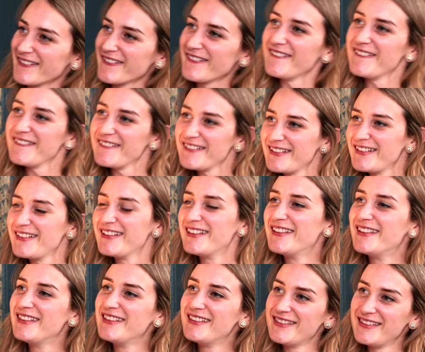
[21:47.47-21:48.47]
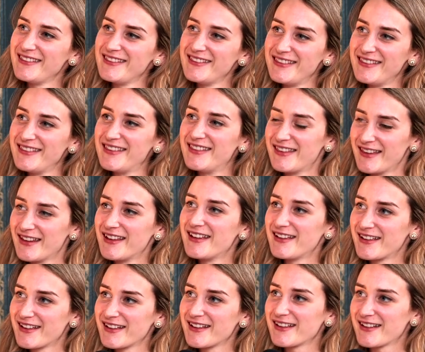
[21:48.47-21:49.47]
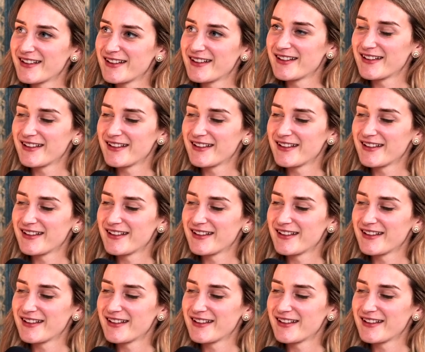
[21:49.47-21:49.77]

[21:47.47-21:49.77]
um. Yes and no. I mean, they are